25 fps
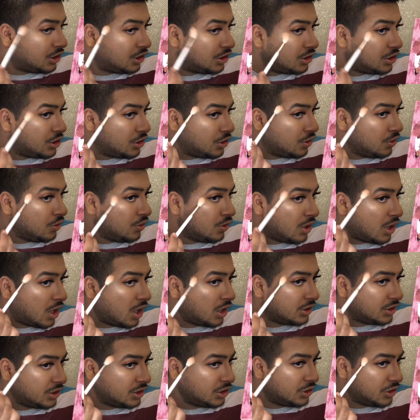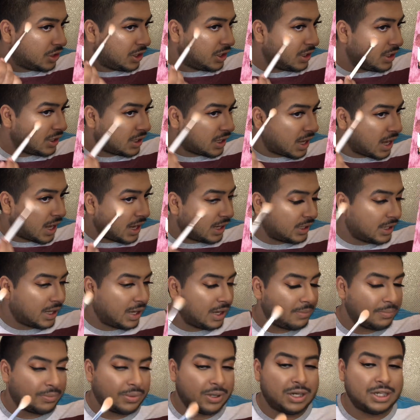too concentrated
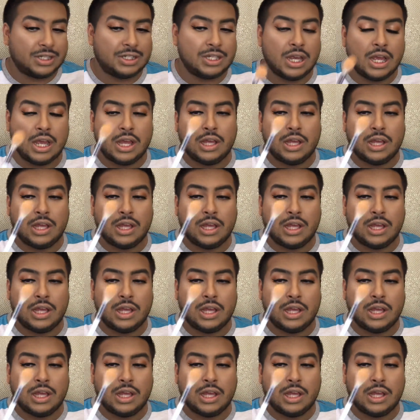highlight brush.